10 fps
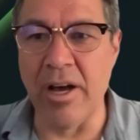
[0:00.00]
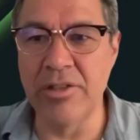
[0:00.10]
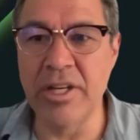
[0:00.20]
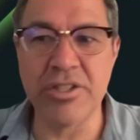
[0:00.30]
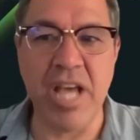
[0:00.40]

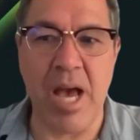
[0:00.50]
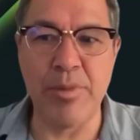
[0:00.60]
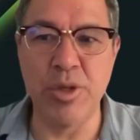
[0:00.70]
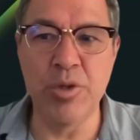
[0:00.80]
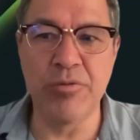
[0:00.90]
DNS
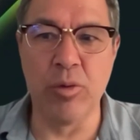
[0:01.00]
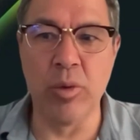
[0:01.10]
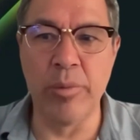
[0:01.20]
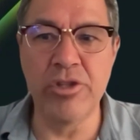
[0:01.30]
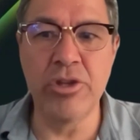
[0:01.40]
tap is
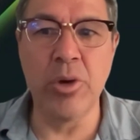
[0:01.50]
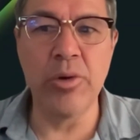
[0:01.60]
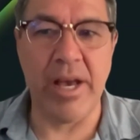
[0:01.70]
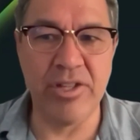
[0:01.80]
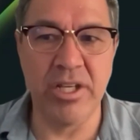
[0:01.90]
useful when we
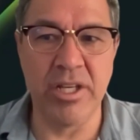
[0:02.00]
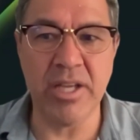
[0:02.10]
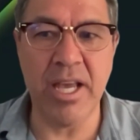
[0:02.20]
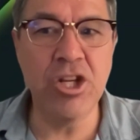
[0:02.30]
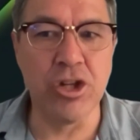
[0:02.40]
don't have a
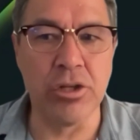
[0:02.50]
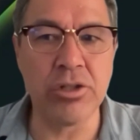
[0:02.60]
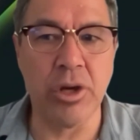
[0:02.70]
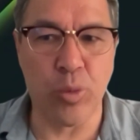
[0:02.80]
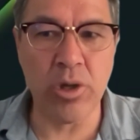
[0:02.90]
DNS
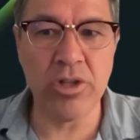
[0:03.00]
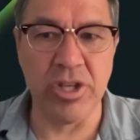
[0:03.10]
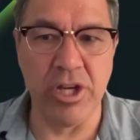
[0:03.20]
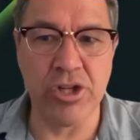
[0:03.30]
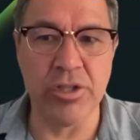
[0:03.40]
agent on
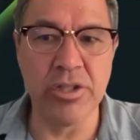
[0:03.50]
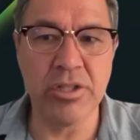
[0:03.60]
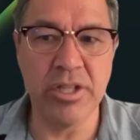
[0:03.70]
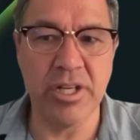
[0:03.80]
workstations.